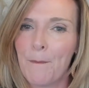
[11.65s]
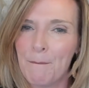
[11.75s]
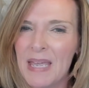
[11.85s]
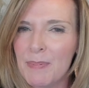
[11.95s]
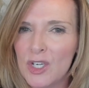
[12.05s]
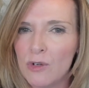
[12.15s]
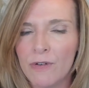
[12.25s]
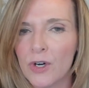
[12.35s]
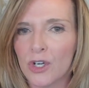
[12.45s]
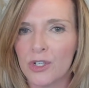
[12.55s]
Maybe
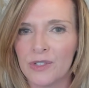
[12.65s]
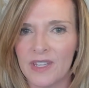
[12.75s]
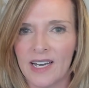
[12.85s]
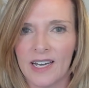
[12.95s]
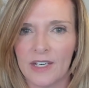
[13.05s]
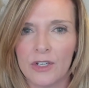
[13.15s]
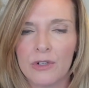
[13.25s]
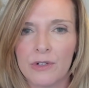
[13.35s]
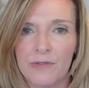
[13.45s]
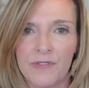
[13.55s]
you've heard that
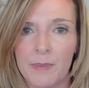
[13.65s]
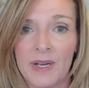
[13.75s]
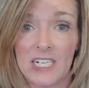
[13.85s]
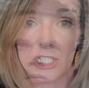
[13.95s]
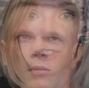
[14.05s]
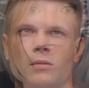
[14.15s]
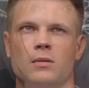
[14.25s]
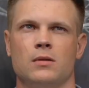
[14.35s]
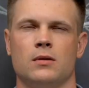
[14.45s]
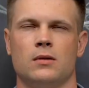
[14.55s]
neurofeedback
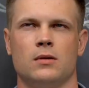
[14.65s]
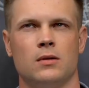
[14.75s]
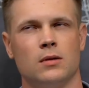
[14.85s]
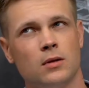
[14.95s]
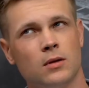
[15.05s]
doesn't work.